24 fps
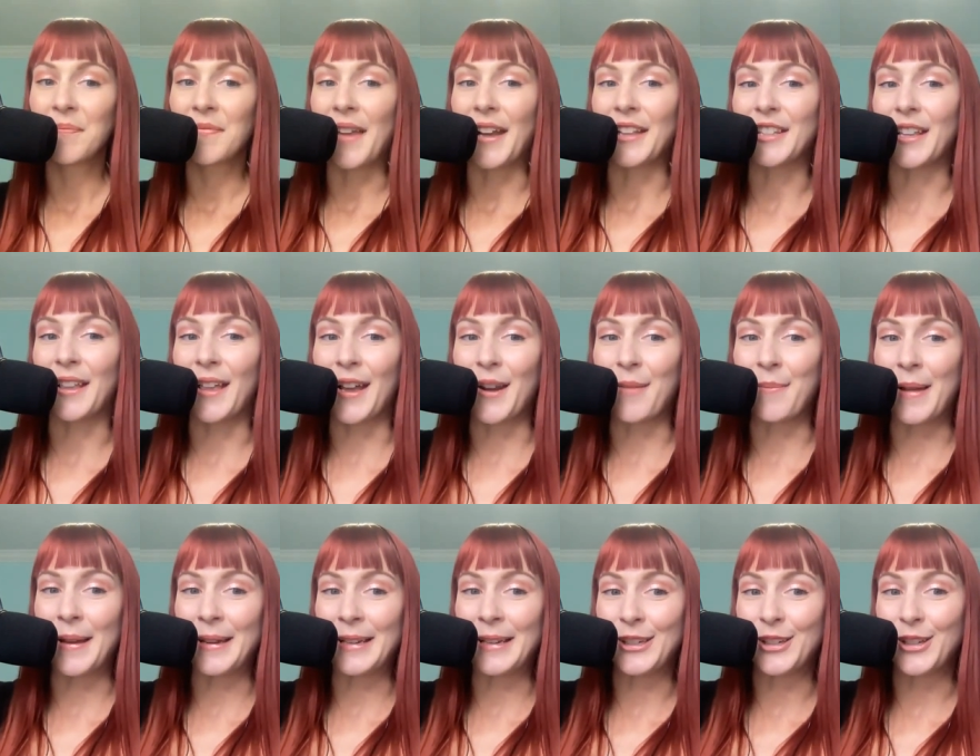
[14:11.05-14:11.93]
That's a lot of
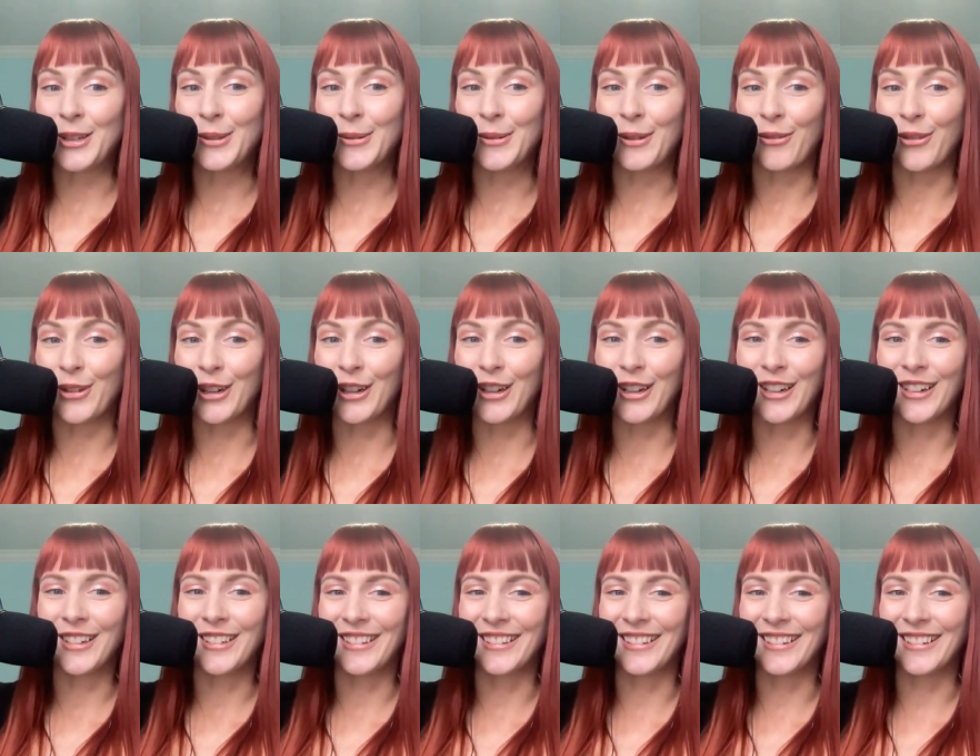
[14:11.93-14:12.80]
money too. If
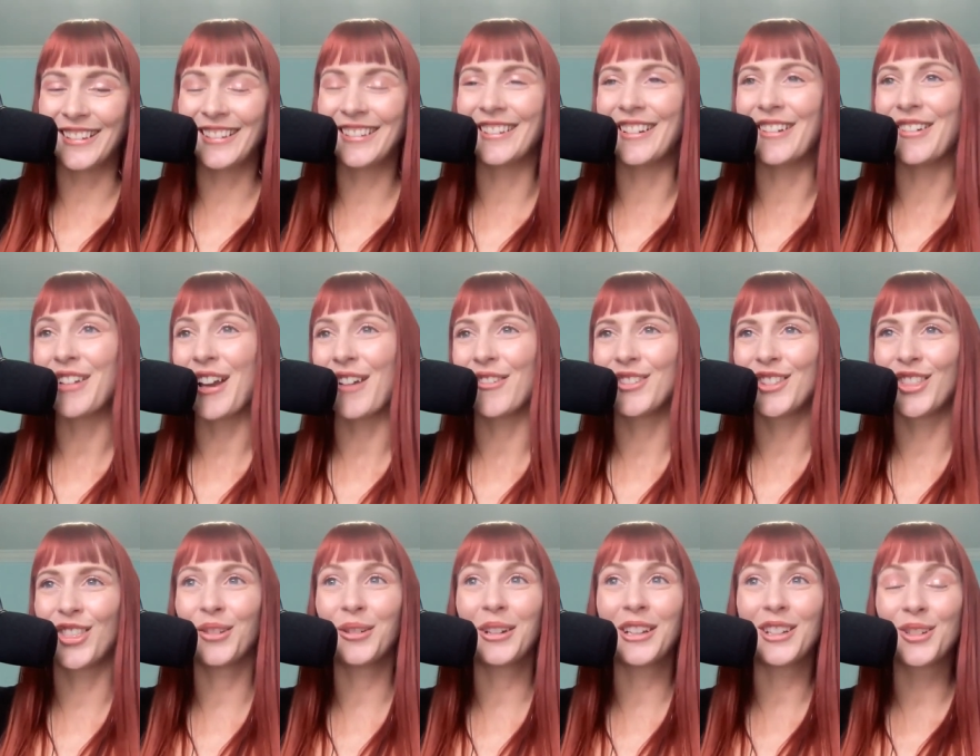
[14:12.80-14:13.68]
you have
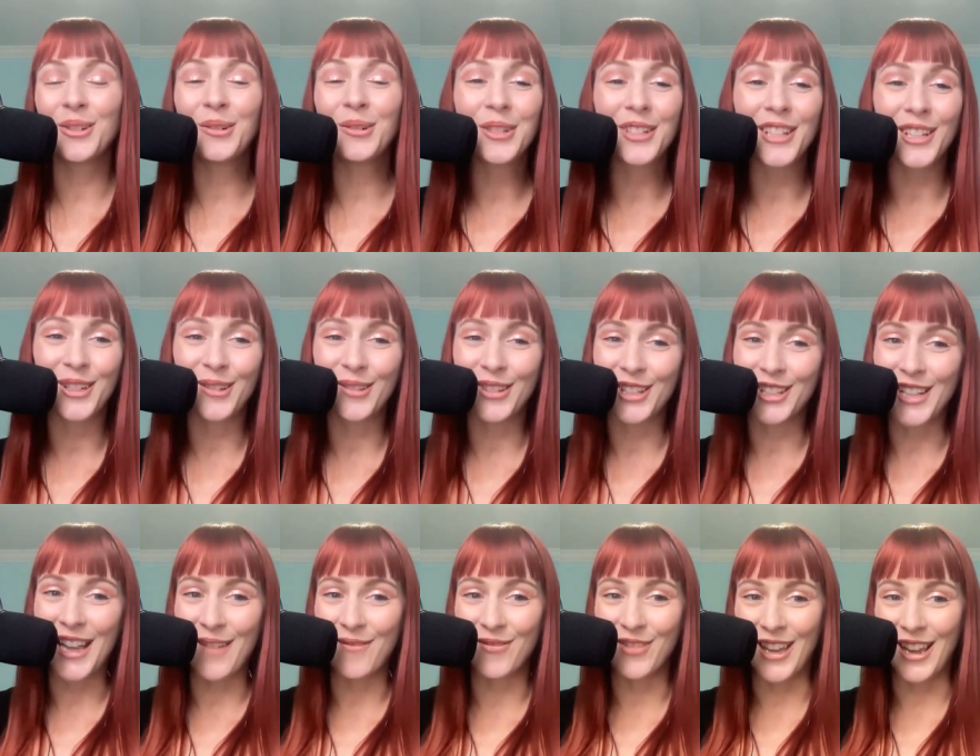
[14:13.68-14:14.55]
3 tools that do the
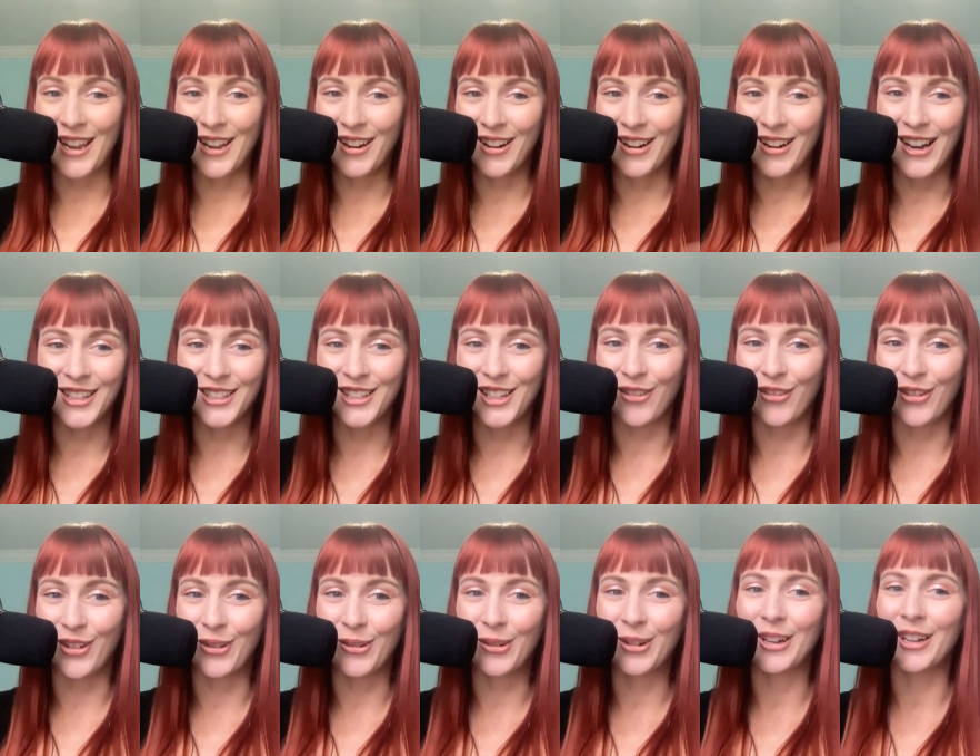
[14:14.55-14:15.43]
same thing across
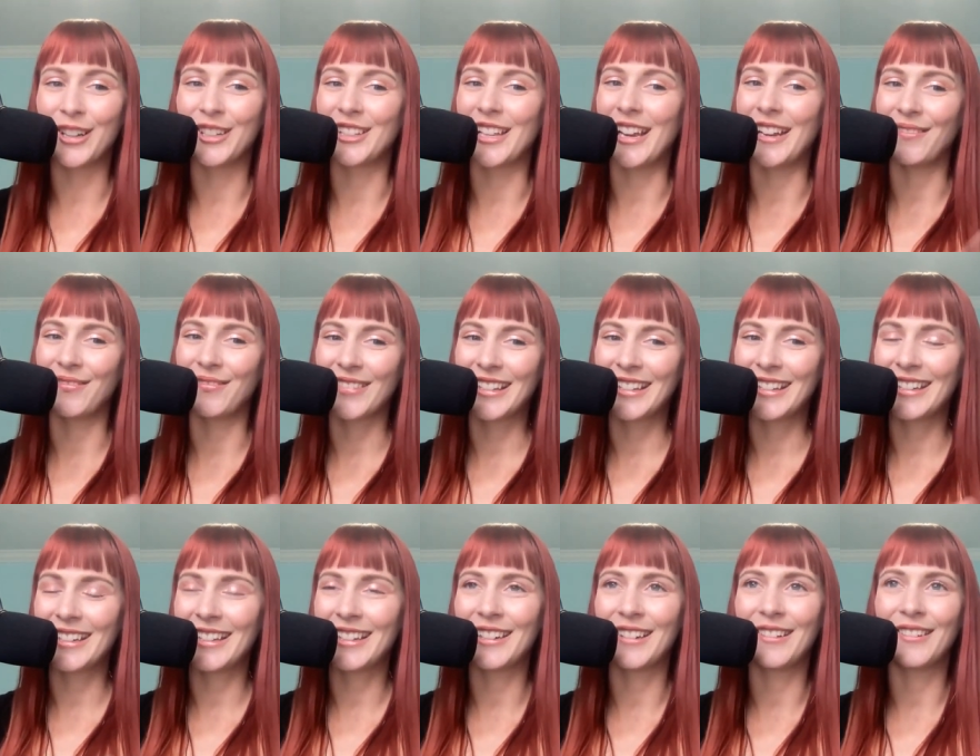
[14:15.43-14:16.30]
different orgs, like,
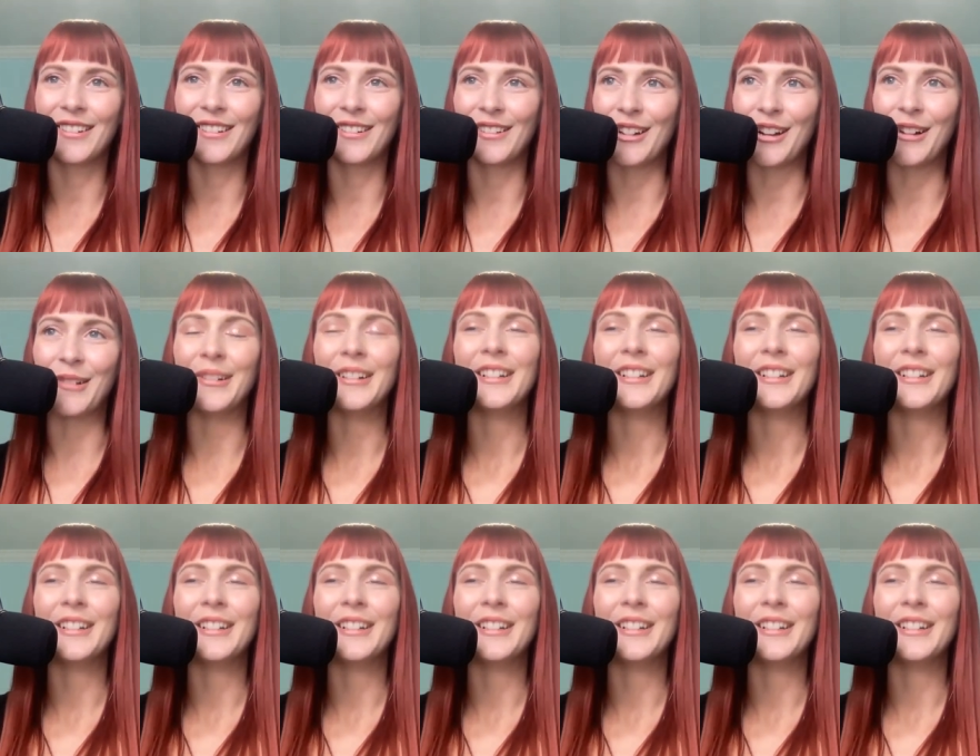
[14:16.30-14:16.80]
no.